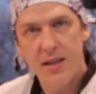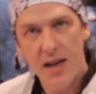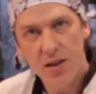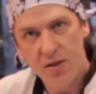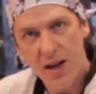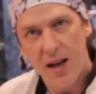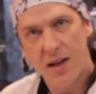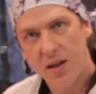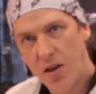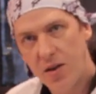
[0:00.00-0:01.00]
take your
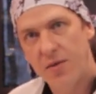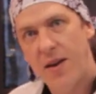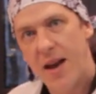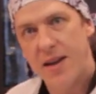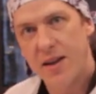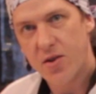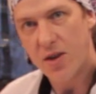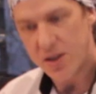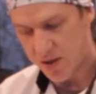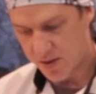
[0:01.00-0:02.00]
garlic clove and then
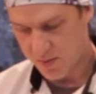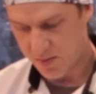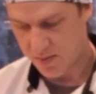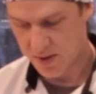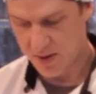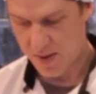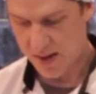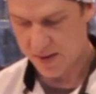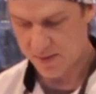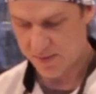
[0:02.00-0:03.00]
crush it with the
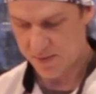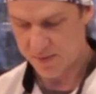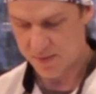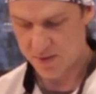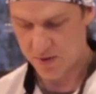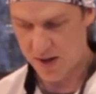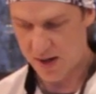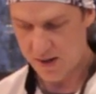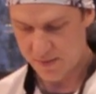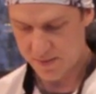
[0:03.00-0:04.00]
back of your
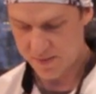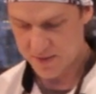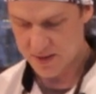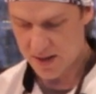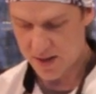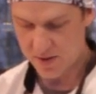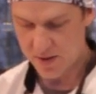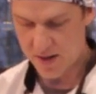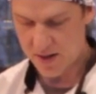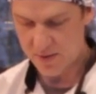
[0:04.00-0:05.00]
knife, the side of your
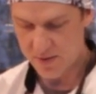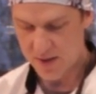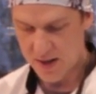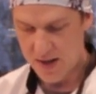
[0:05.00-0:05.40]
knife,